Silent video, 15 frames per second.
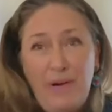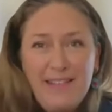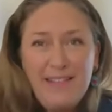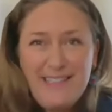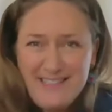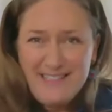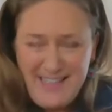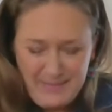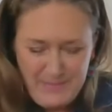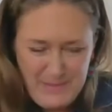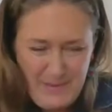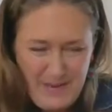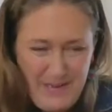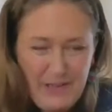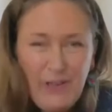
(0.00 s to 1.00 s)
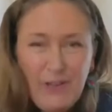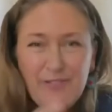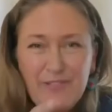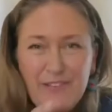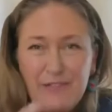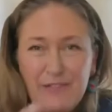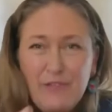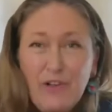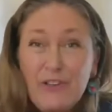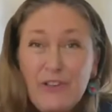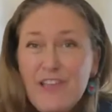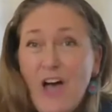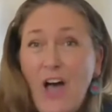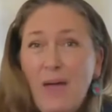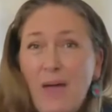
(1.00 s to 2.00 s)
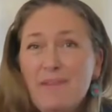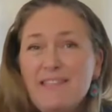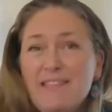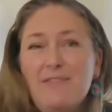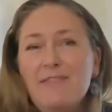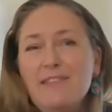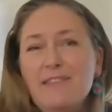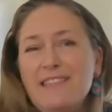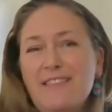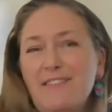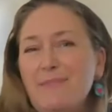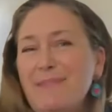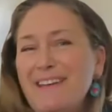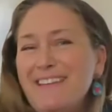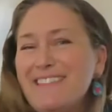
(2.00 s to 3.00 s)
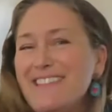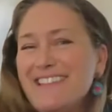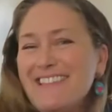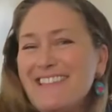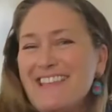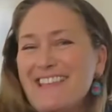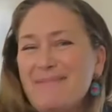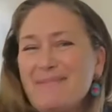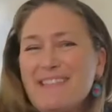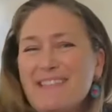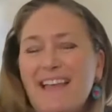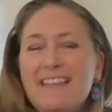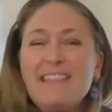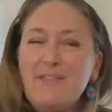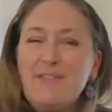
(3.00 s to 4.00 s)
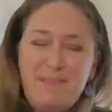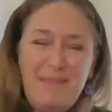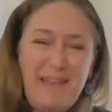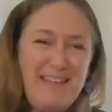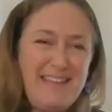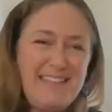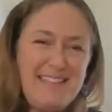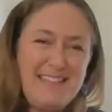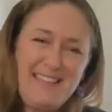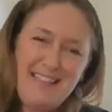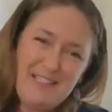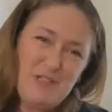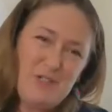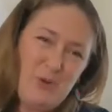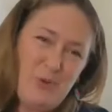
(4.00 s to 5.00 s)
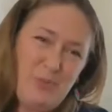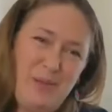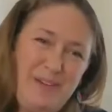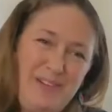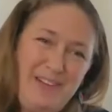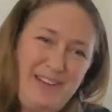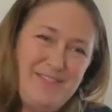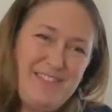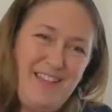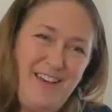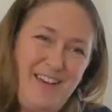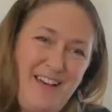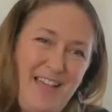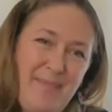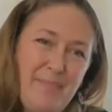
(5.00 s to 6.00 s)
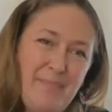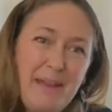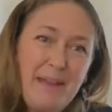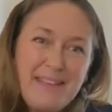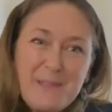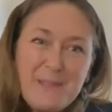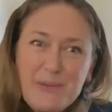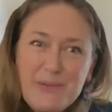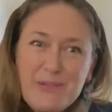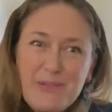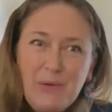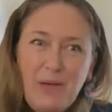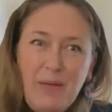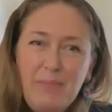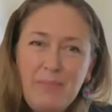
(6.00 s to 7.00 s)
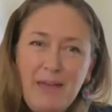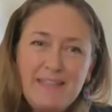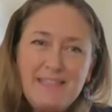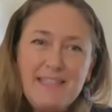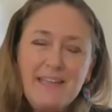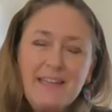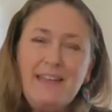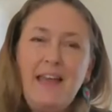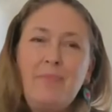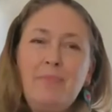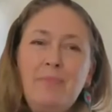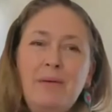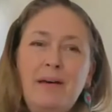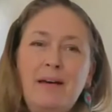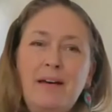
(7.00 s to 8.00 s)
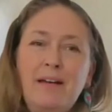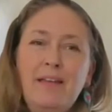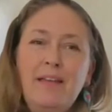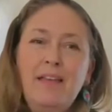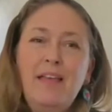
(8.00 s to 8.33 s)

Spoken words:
practice that I'm speaking of, that you've got a timer set for 7 minutes, and it seems like 7 minutes is such a short period of time, but it's also a magic number.